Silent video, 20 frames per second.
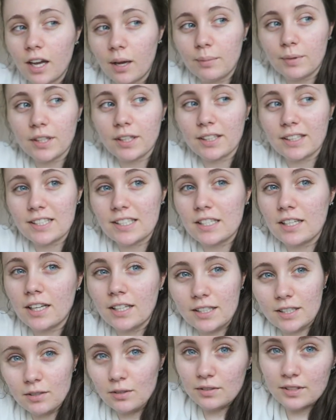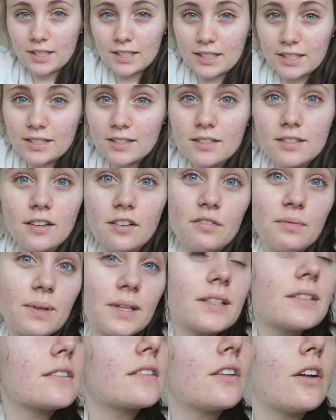I mean like, I also did stuff
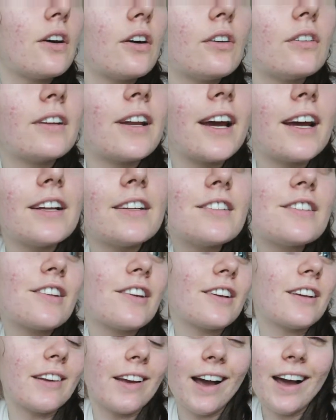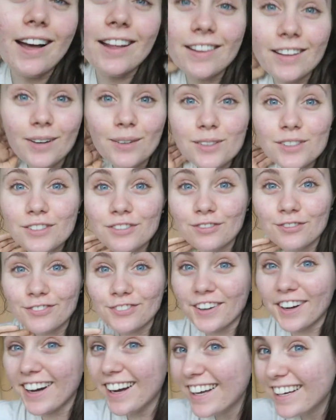basically the whole day. So yeah, that was
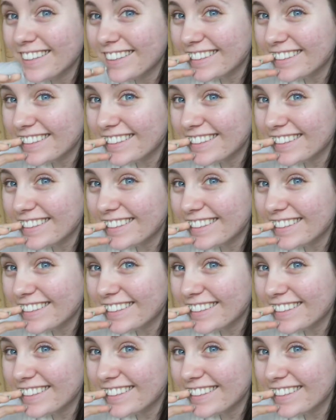fun.